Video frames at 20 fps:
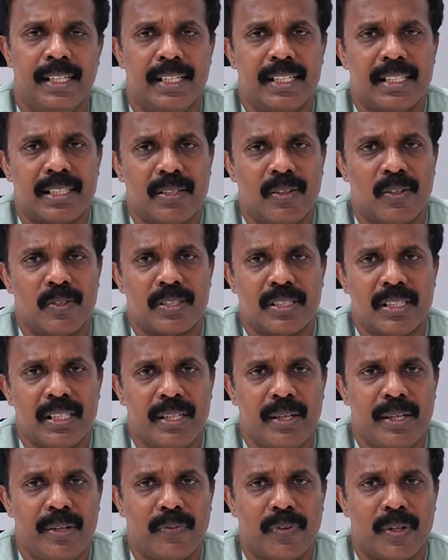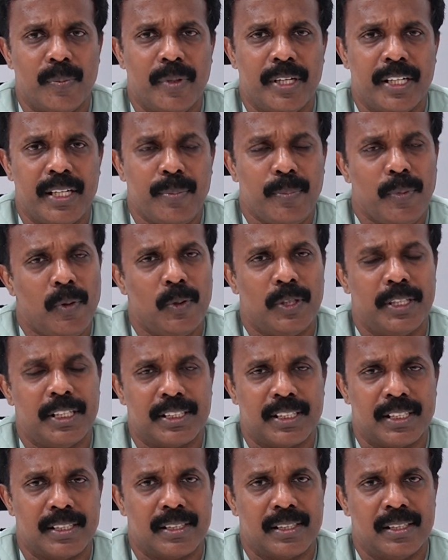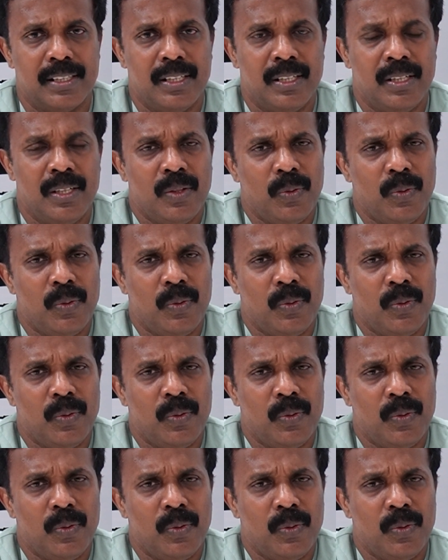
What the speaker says: It's caused the inflammatory bowel disease.